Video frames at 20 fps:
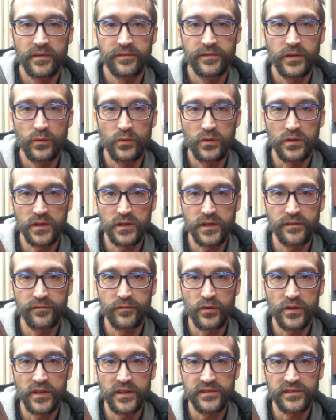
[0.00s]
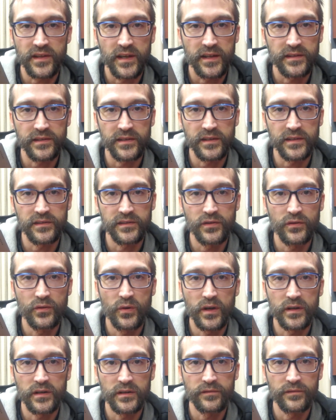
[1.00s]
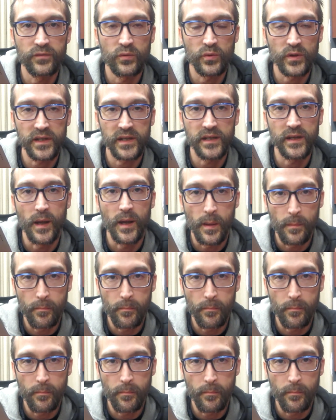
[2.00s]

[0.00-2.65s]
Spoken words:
If you were looking for this as a 240